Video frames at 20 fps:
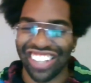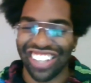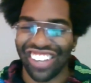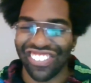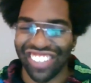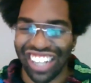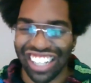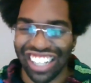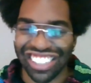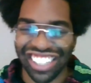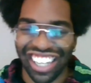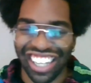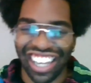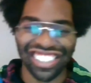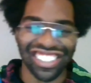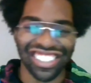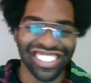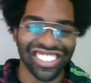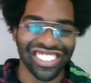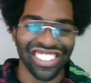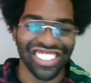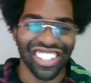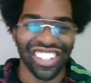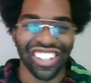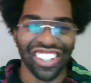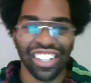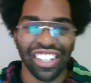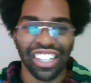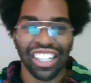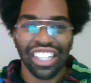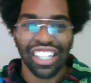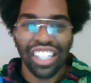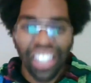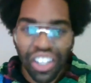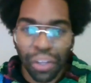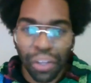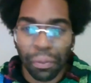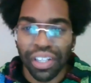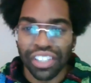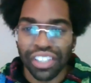I forgot to add to this.
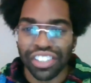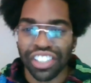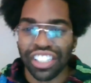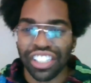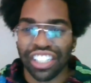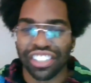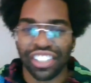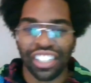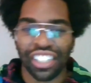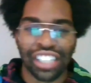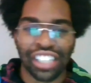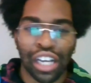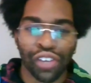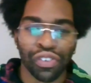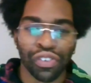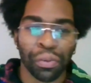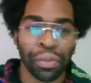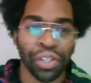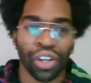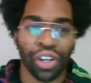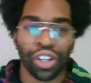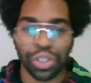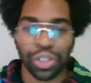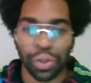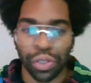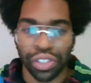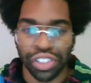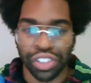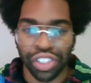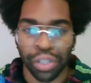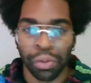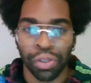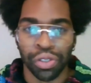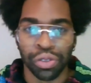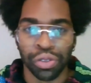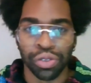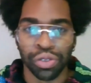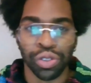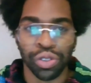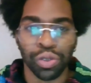The biggest thing that stands out for me, also as someone
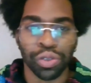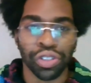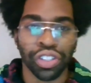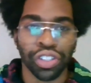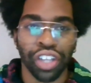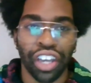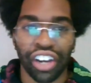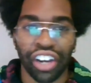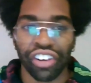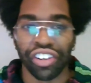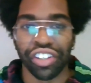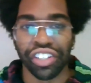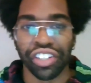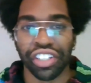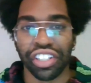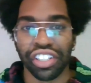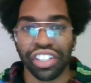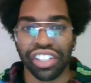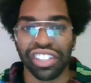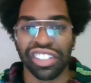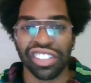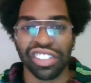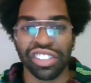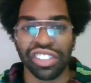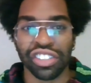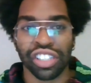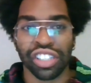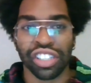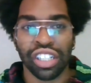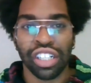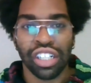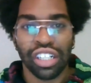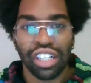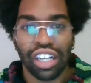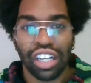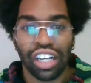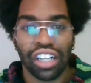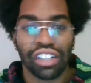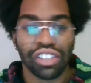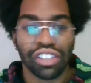who's new to the area, is
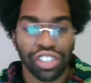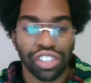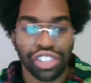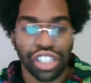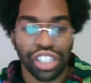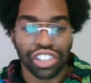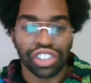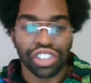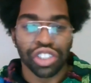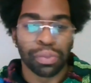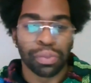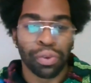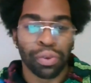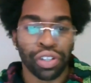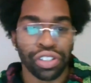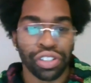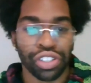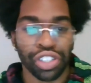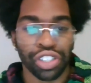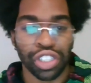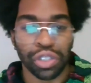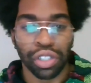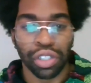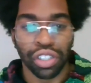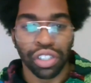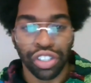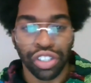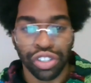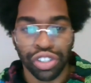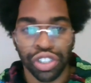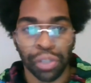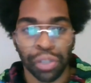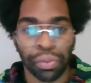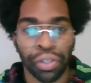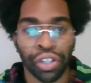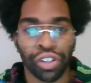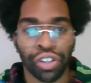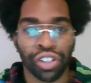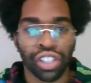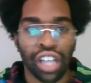to Jessica's point. The leadership
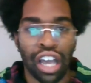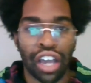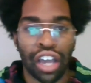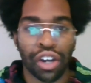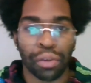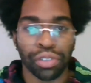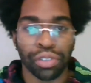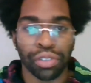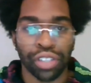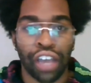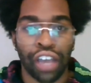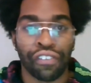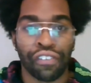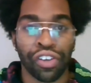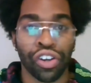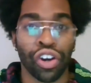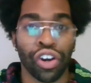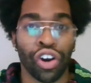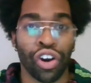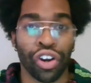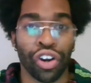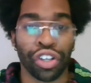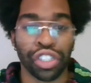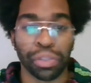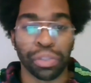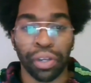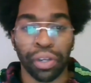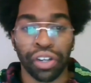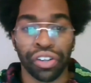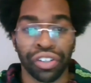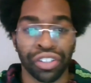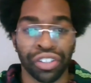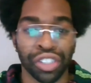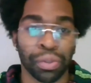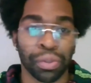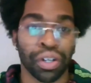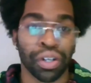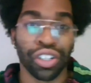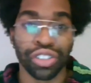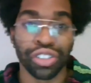here and a lot of staff here are experienced,
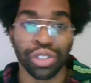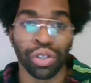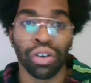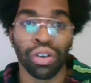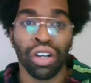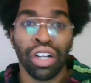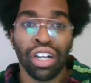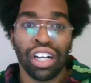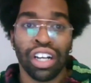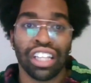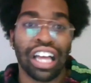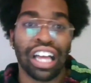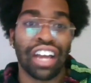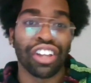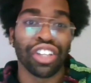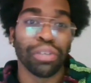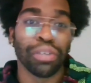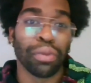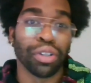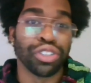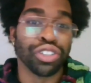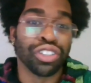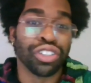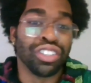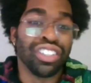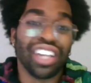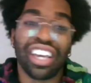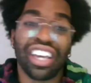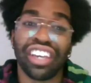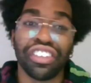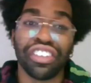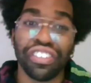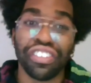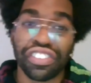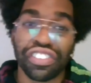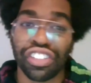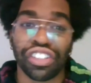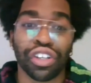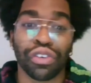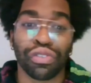but also a lot of them are just
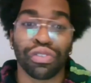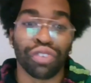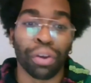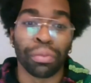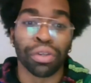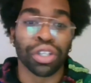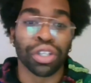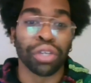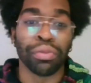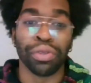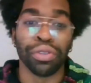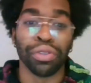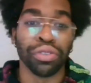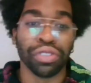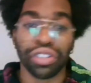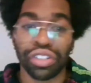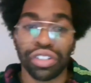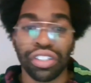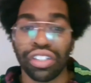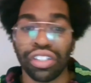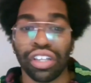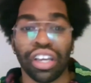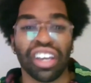natives and they're from the community.